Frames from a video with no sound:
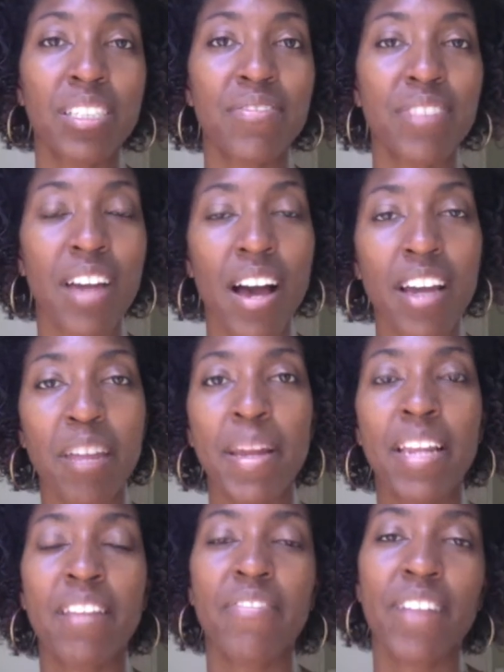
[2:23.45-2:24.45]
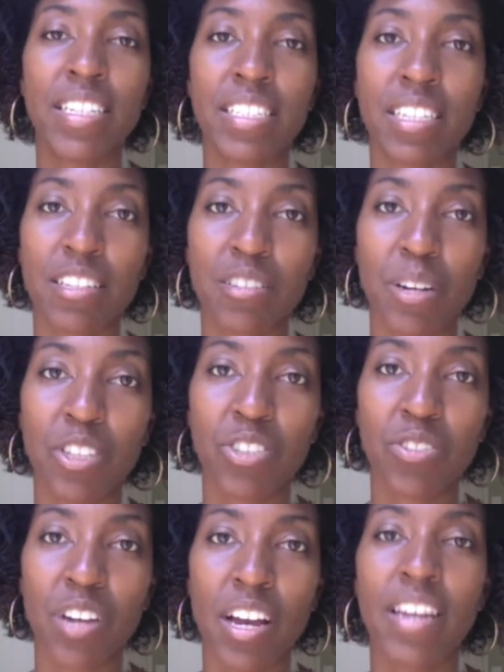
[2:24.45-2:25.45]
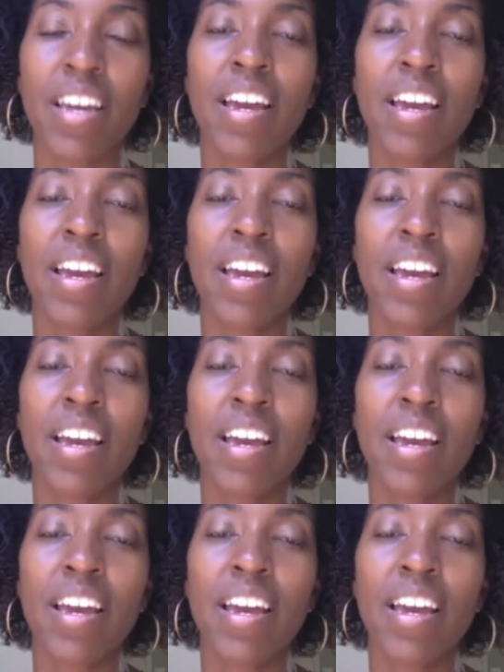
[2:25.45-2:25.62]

If not, you may need to find another restaurant.